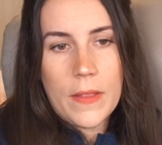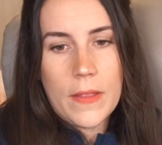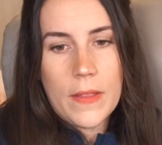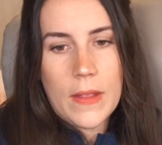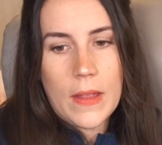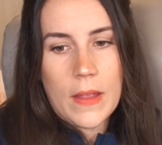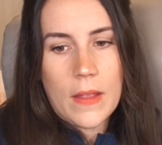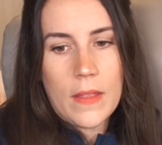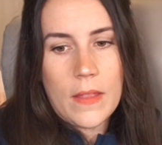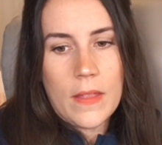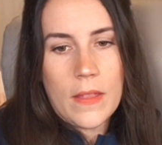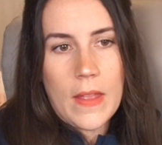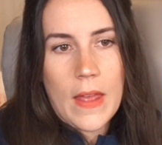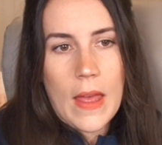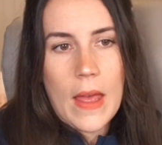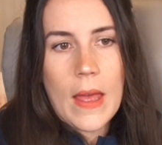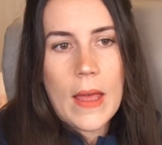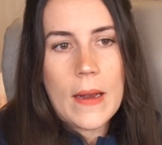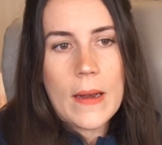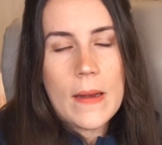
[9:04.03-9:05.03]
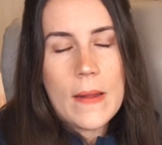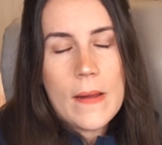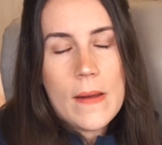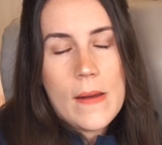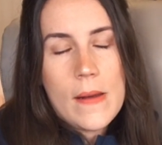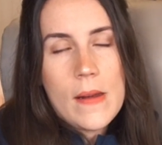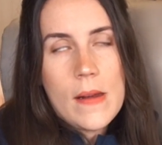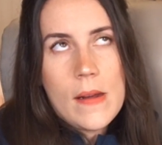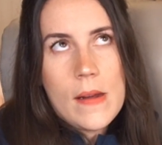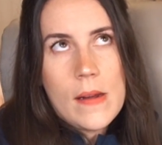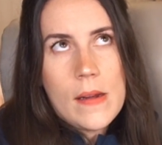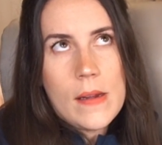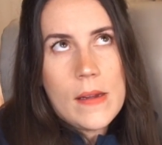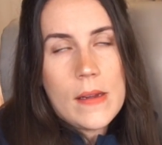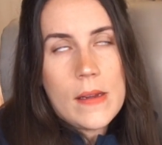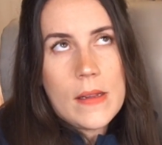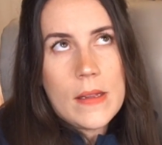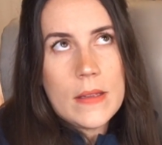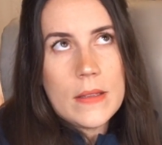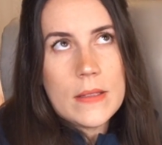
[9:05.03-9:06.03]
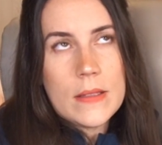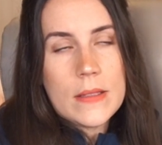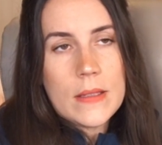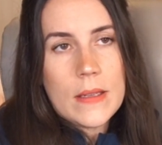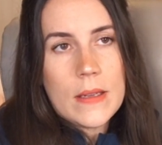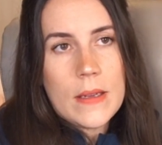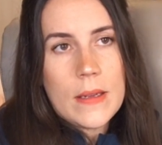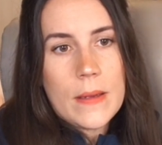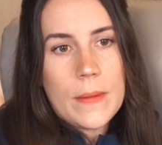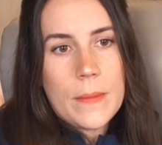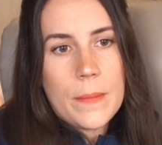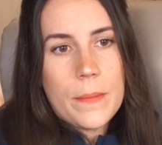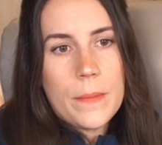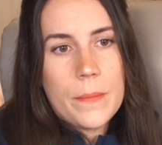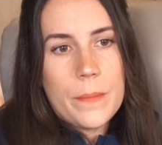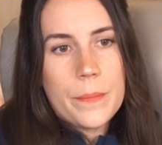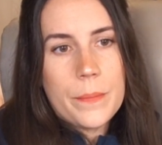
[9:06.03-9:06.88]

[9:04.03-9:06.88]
think that it's I